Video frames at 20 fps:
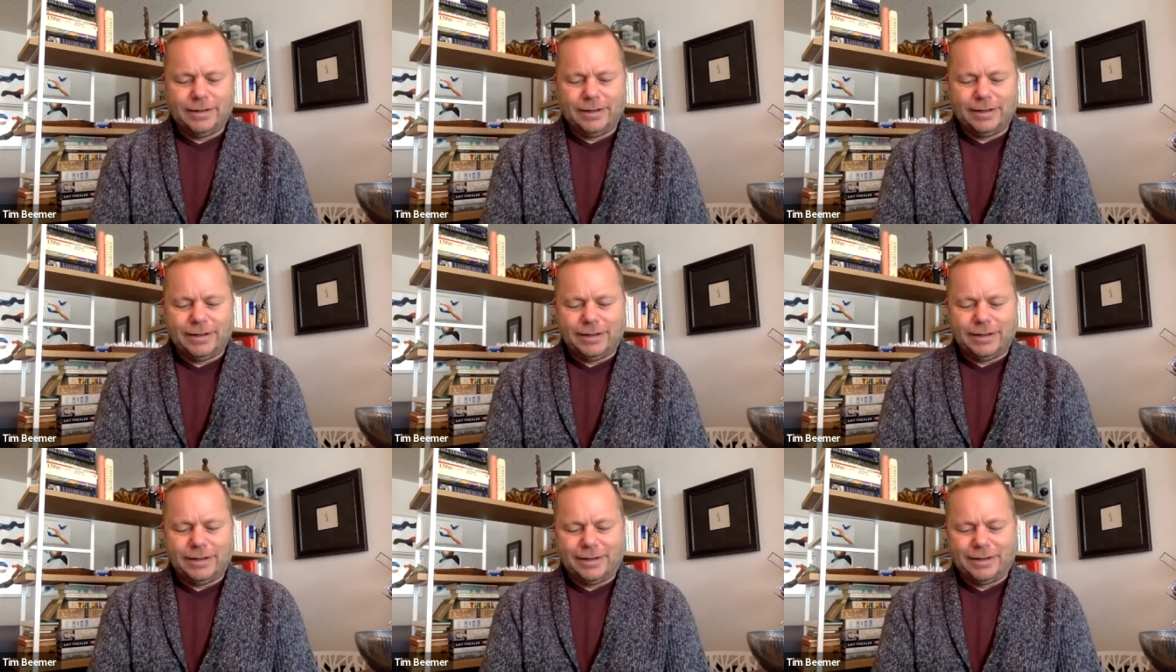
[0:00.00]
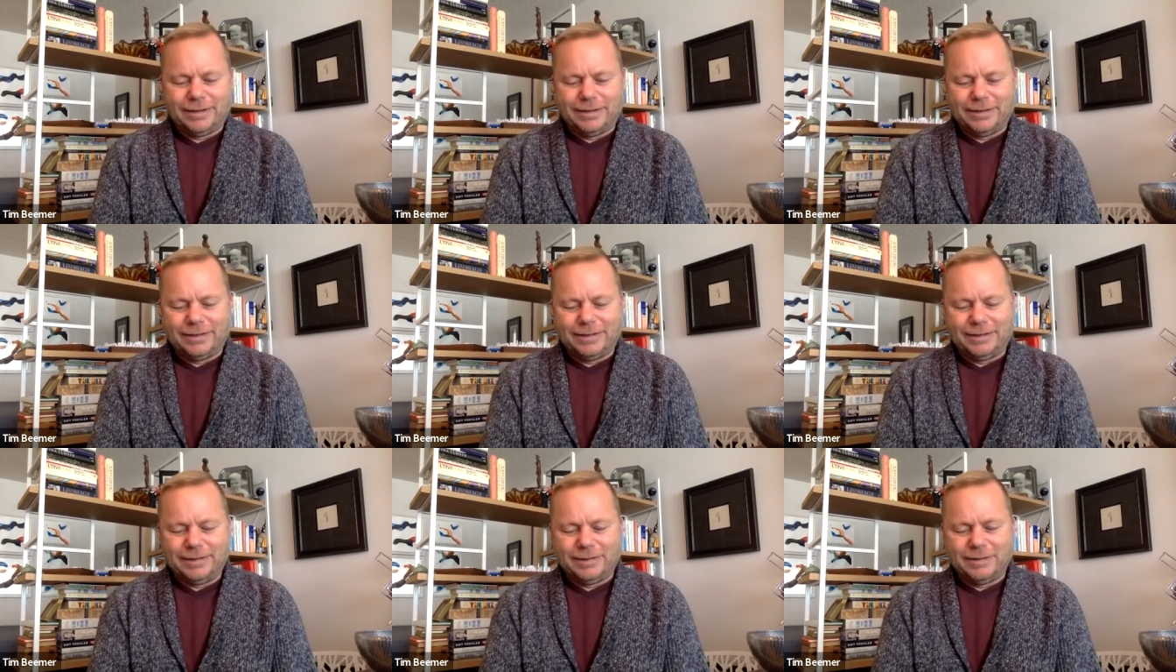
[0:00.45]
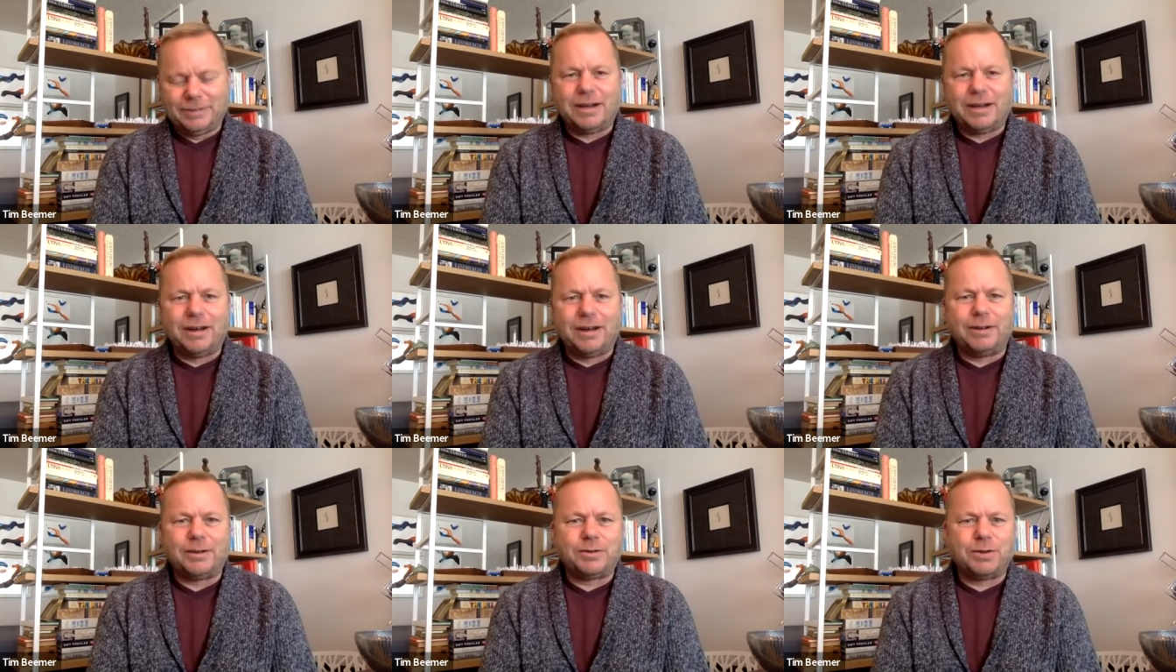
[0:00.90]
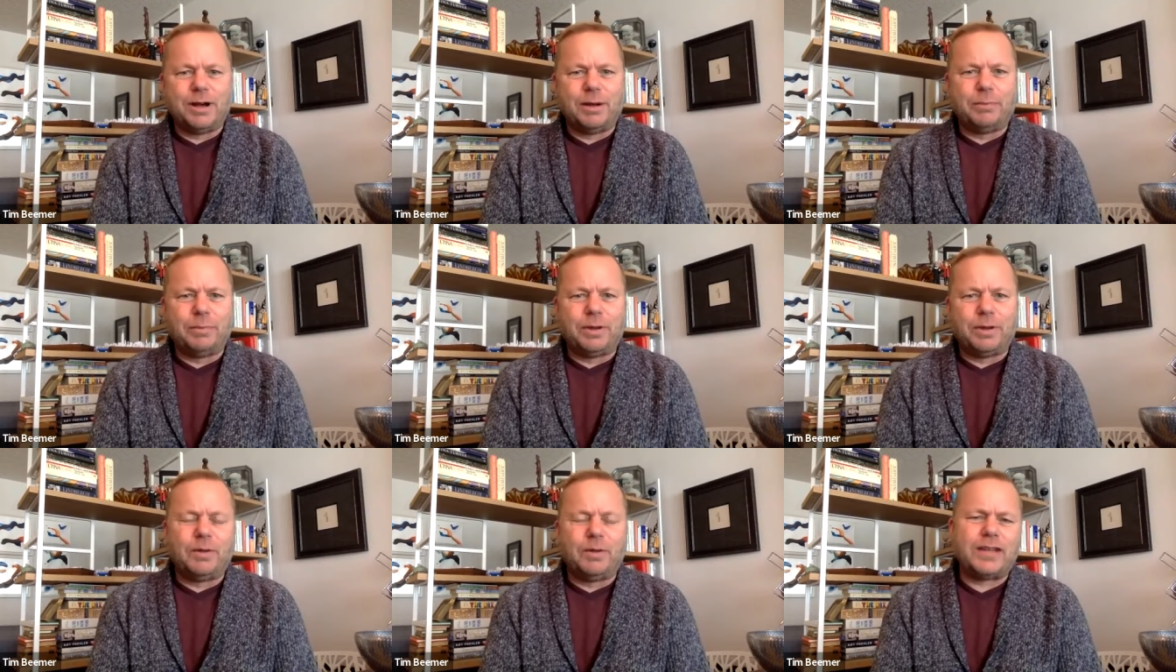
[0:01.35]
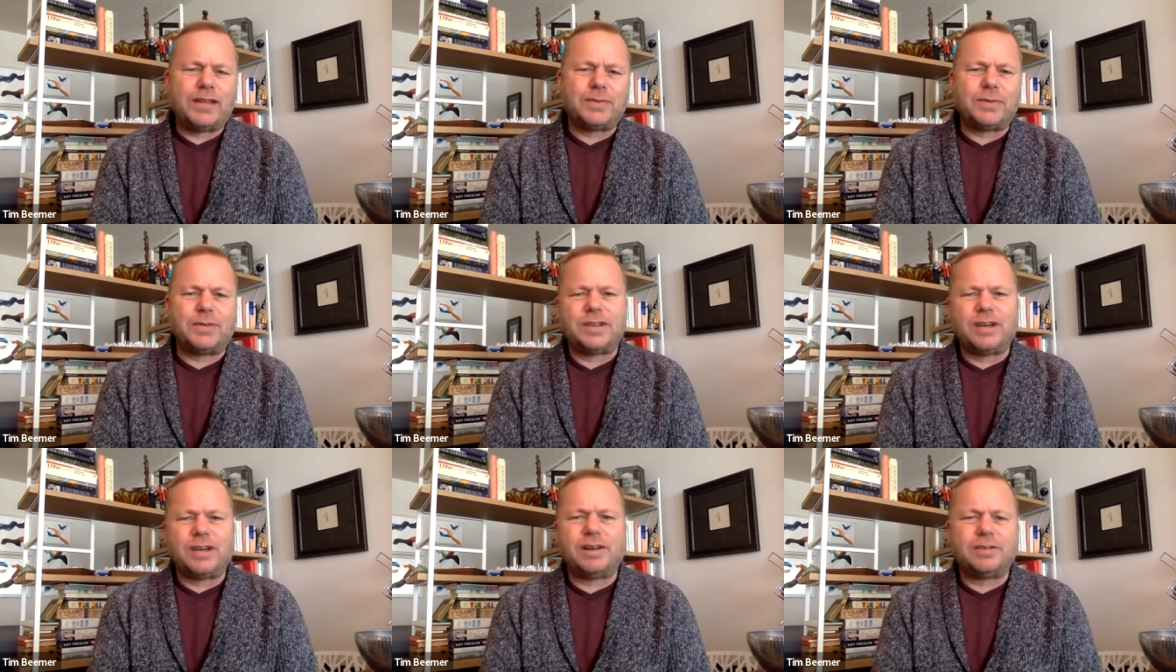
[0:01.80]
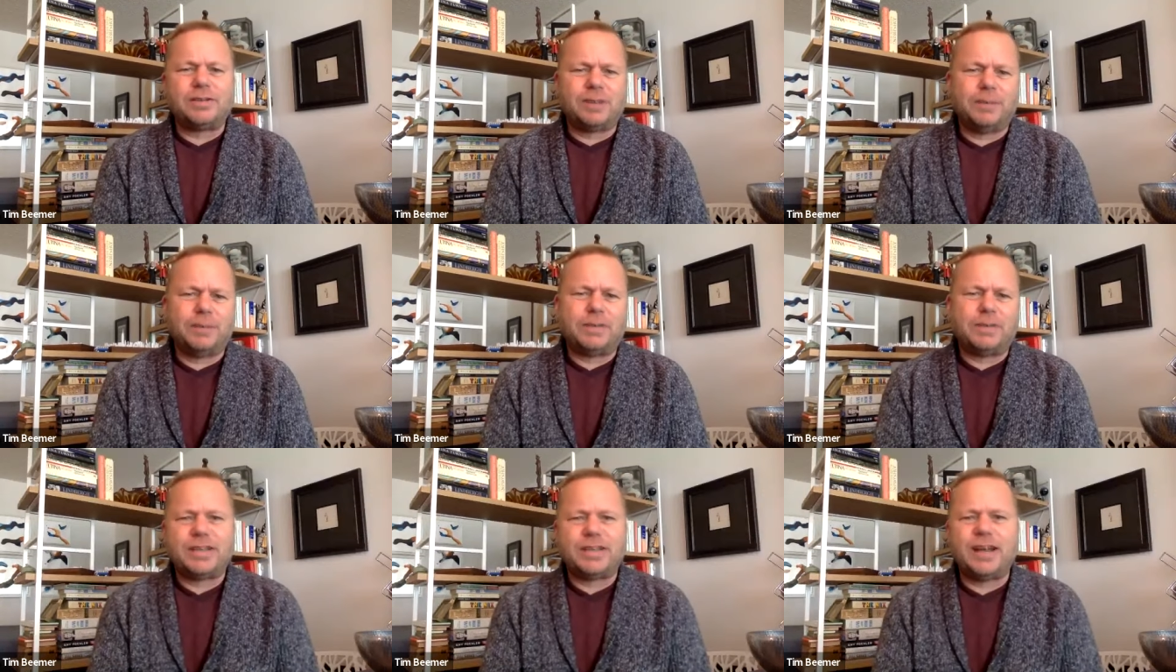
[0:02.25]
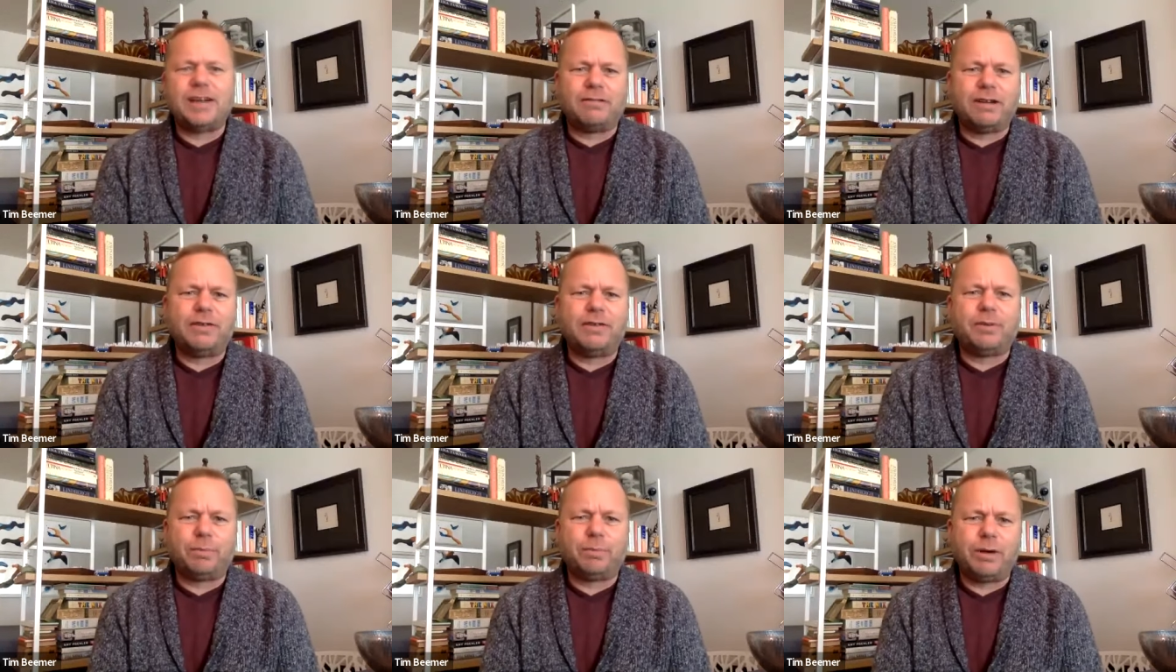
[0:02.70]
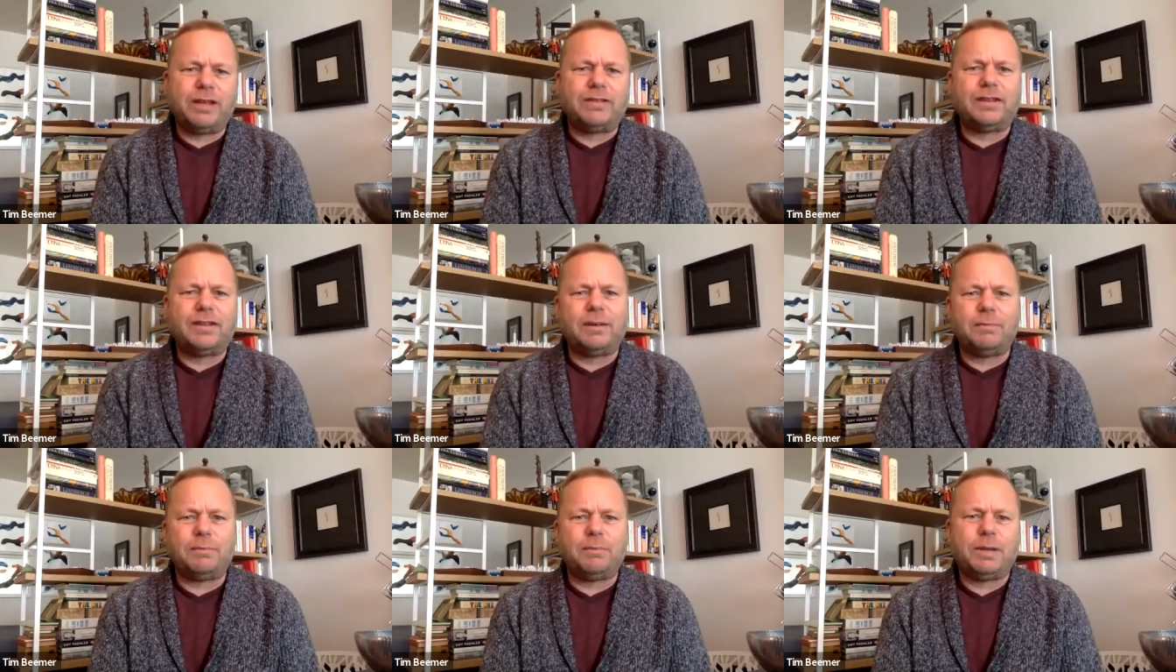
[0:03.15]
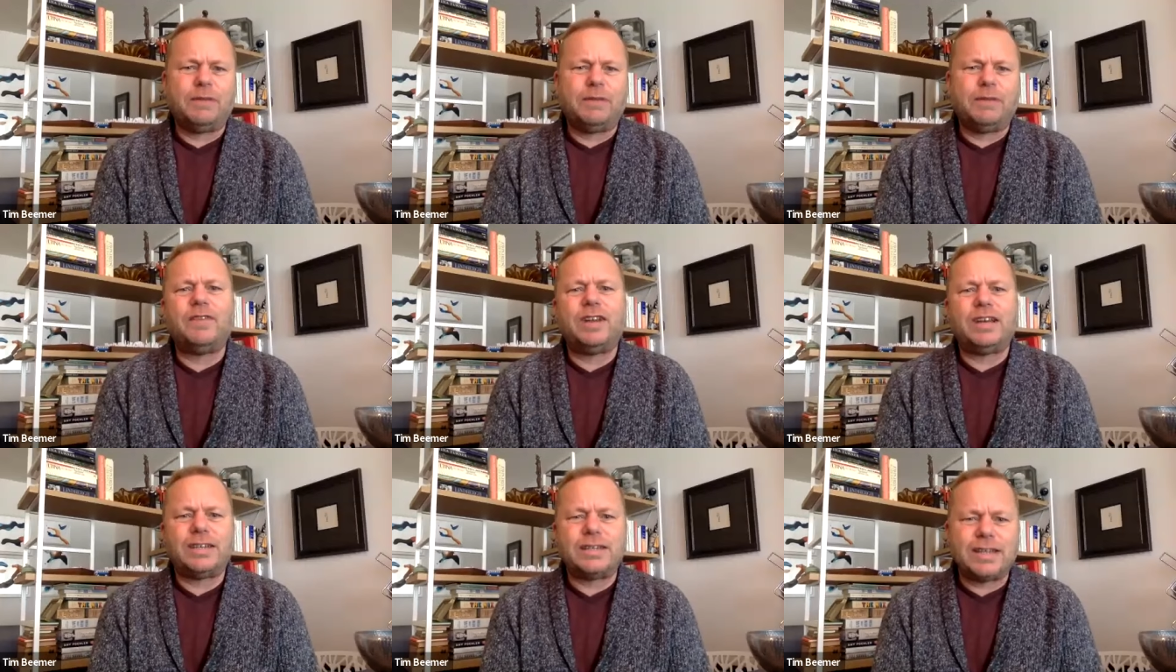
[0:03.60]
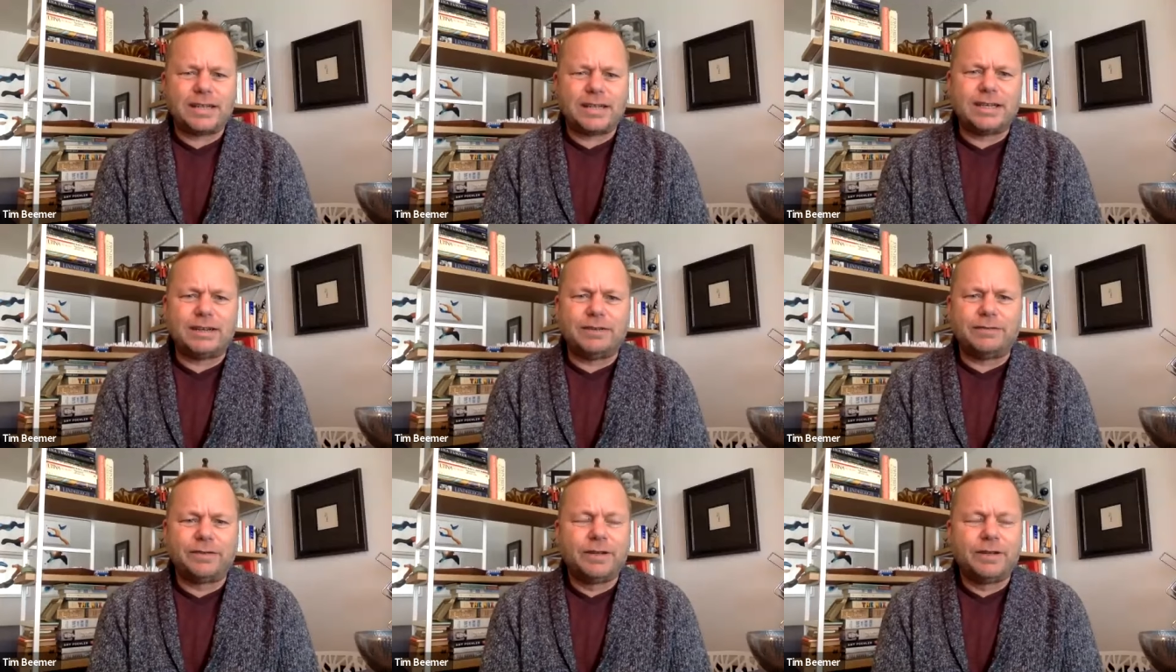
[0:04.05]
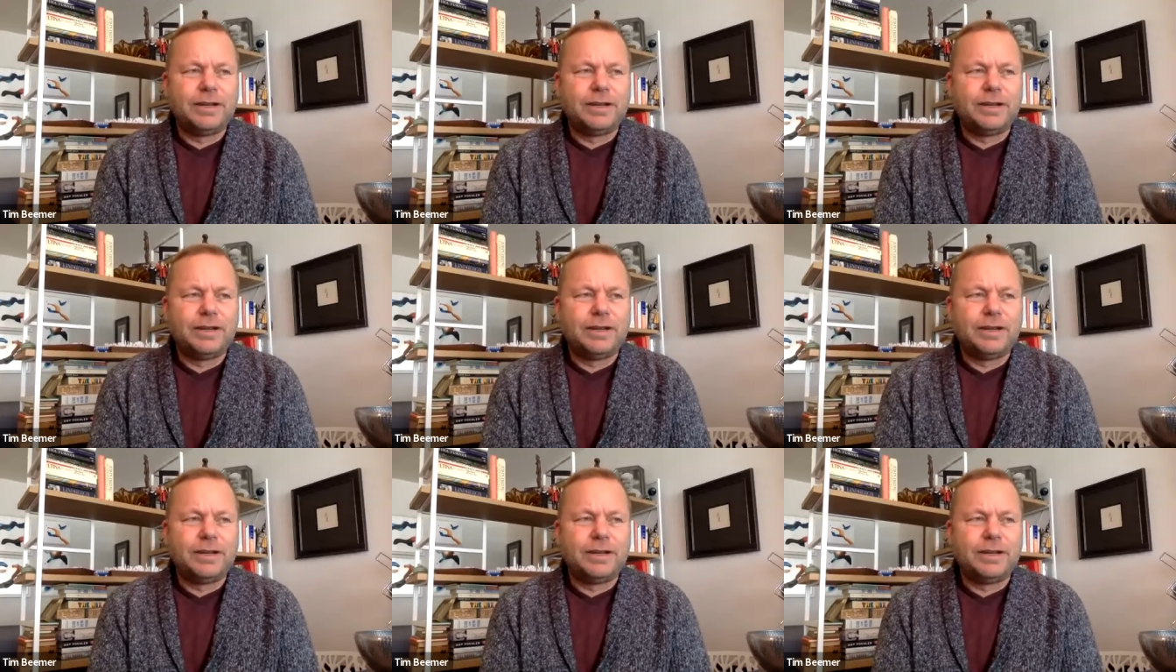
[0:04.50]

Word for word: Uh, Donald Trump. And that's when Donald Trump decided to run for president being vindictive.